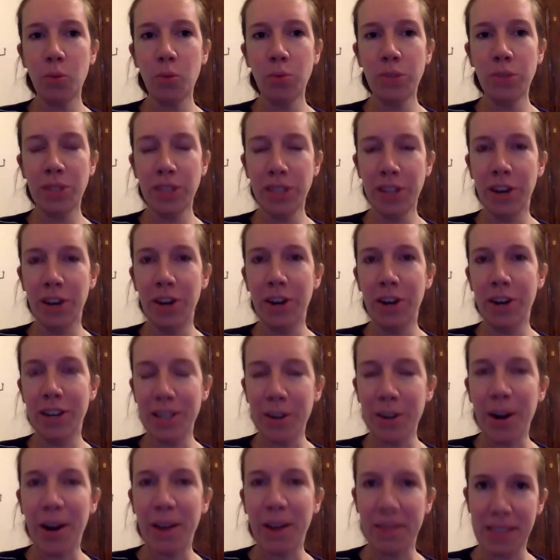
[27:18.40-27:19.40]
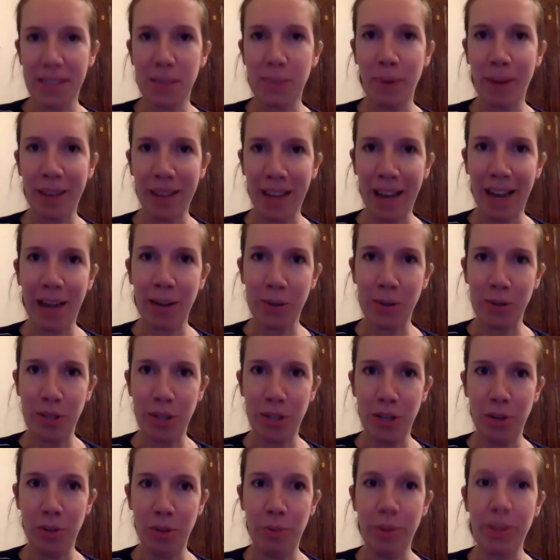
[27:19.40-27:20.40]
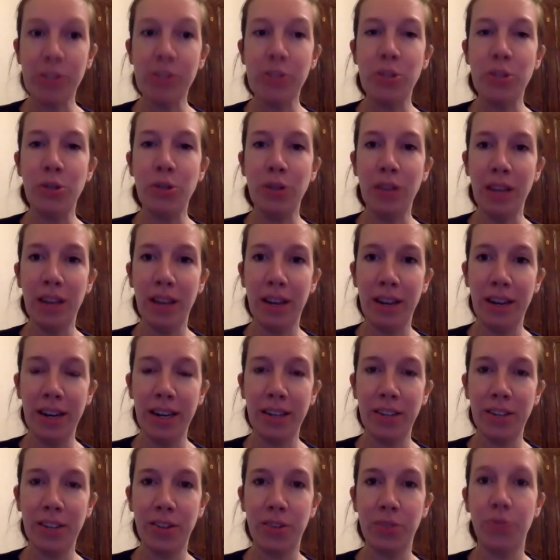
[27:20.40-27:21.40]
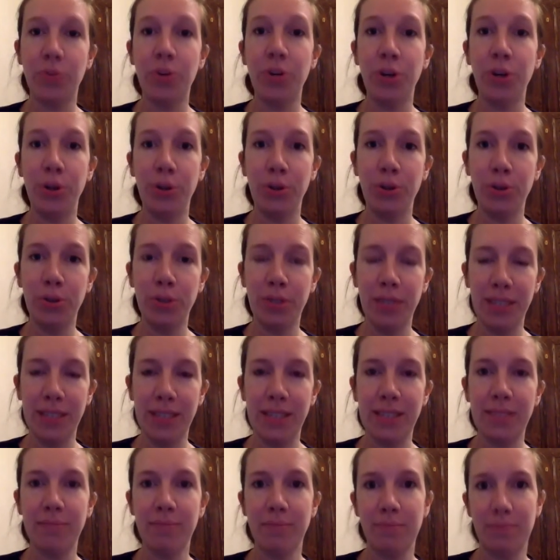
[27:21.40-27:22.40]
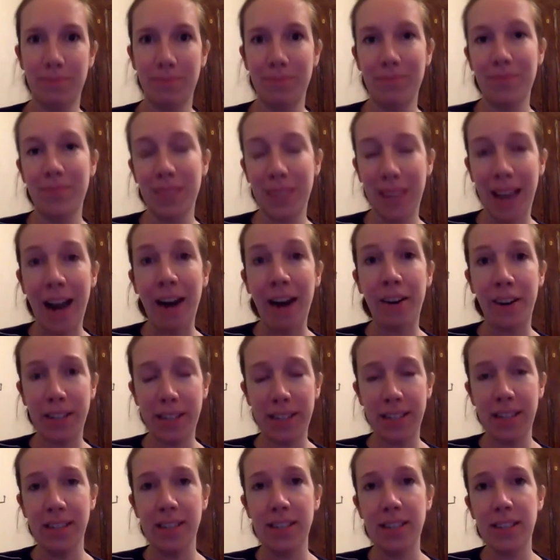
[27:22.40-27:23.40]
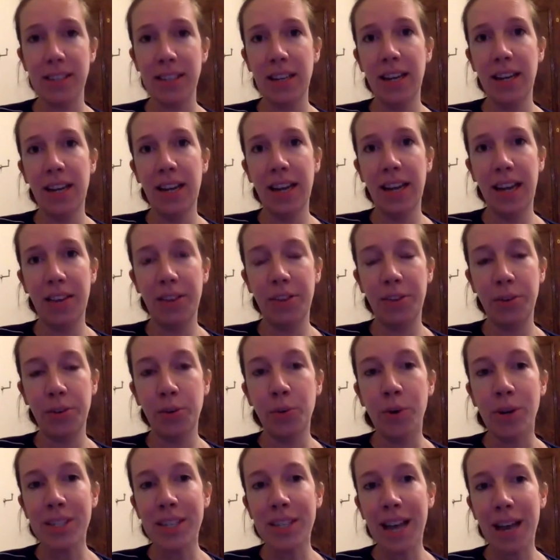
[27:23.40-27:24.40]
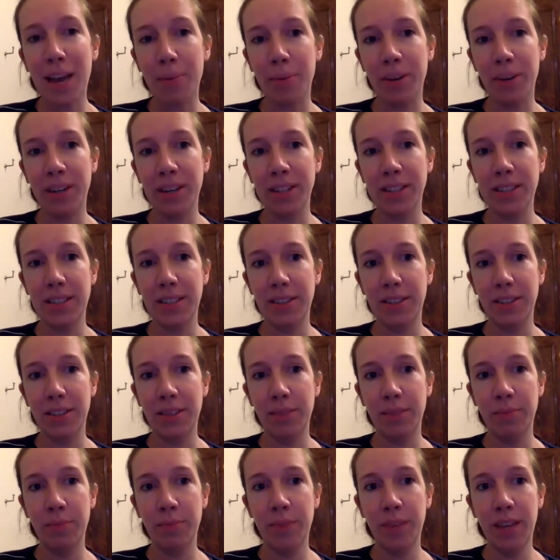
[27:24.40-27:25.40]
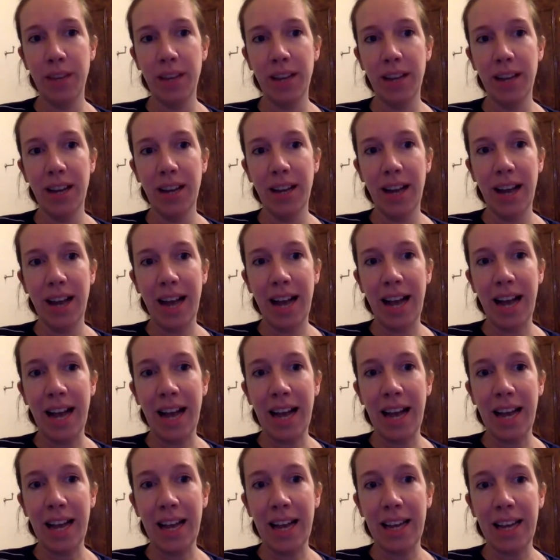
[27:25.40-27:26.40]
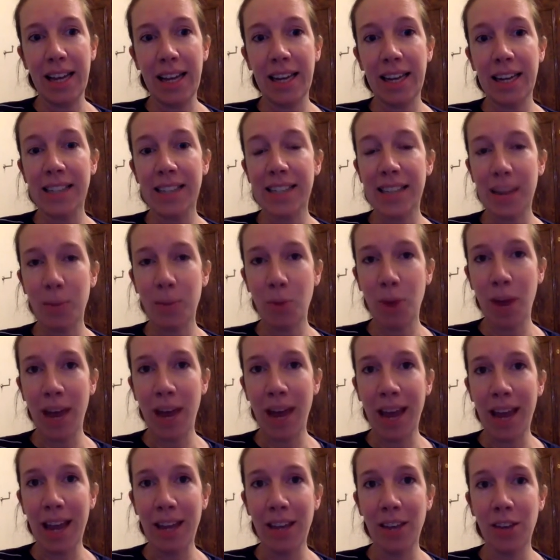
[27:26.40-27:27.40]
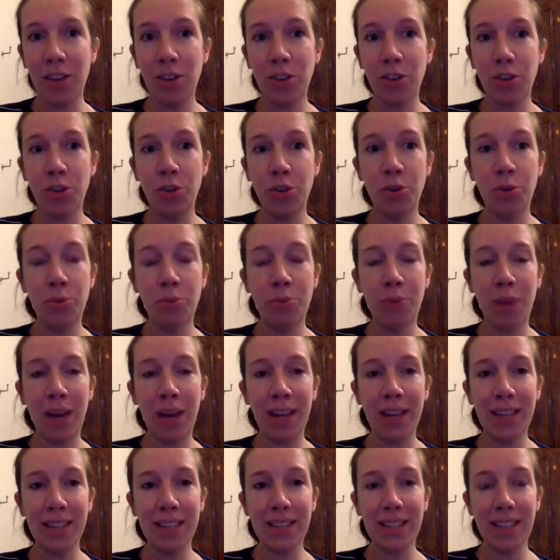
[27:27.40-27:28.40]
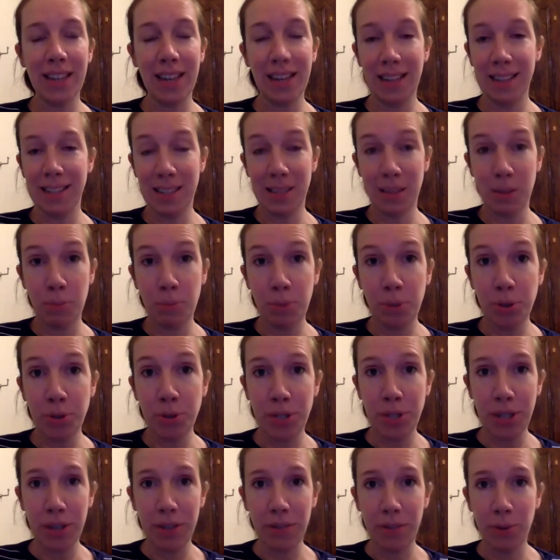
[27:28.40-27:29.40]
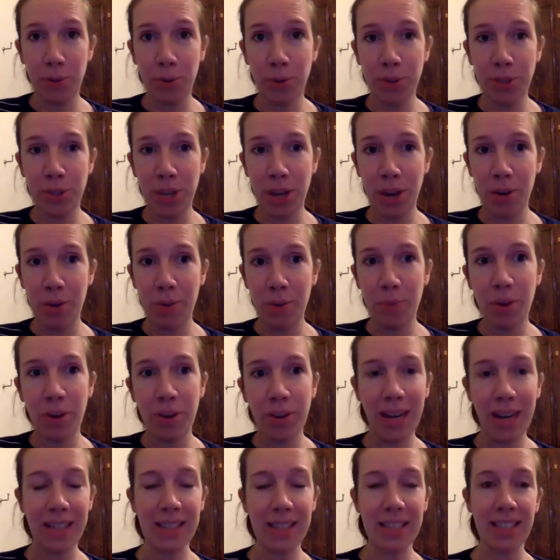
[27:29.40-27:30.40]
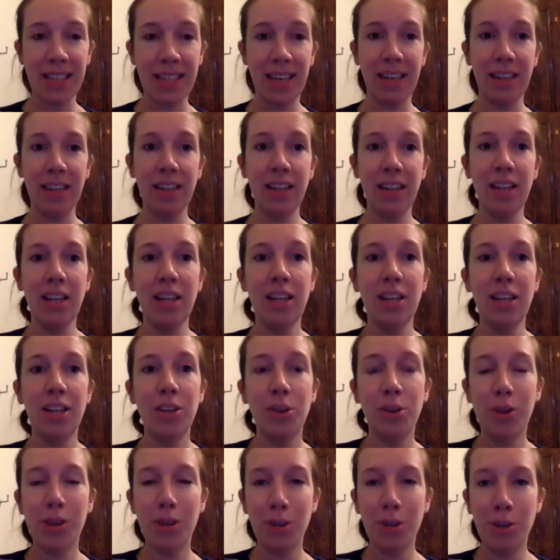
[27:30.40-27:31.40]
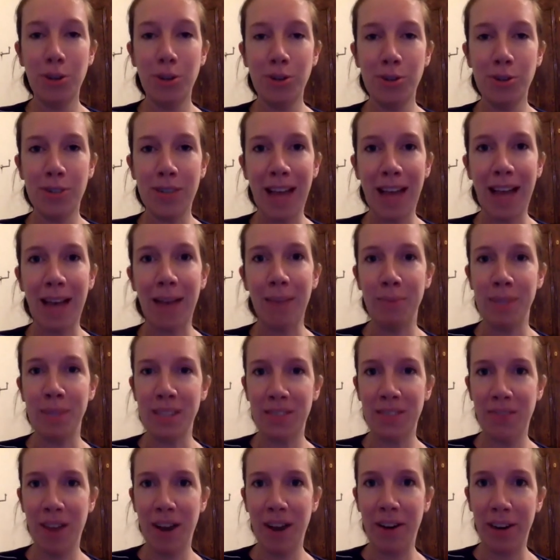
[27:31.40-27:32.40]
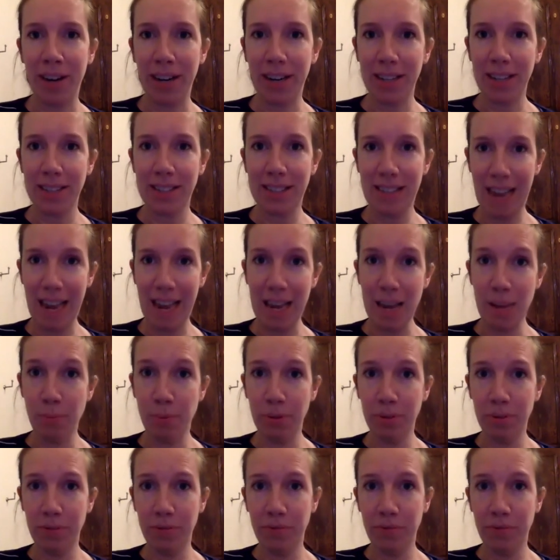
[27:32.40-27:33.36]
you know they don't have to spell out to you because you learn it through these characters and through what's happening to them uh, in the same way you might and this is the beauty of audio and podcasting you can use atmospheric tape